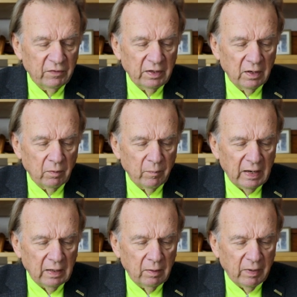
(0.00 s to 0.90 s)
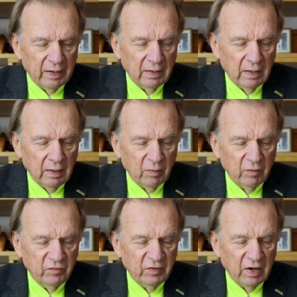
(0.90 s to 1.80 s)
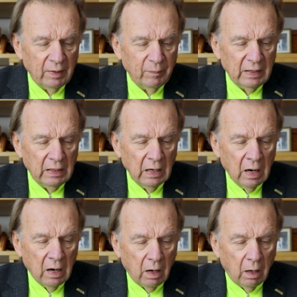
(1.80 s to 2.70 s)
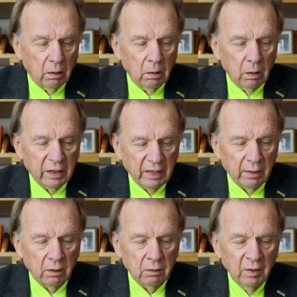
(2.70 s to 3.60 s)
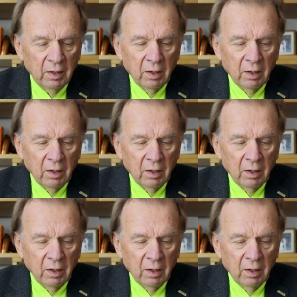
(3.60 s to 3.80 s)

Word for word: a young man by the name of Jamie Ogle here